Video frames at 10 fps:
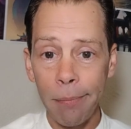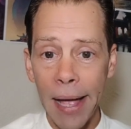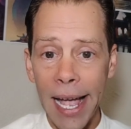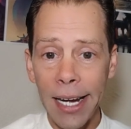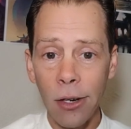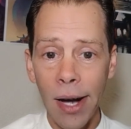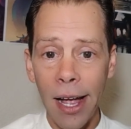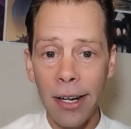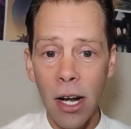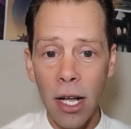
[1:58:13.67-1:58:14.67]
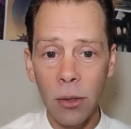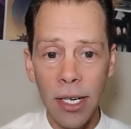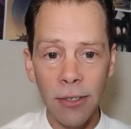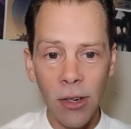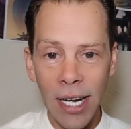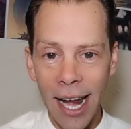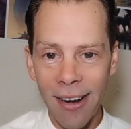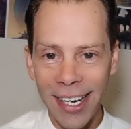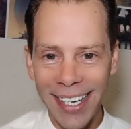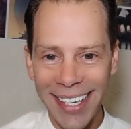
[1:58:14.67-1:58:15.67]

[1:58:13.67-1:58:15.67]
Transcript: Back around, last question for clarity.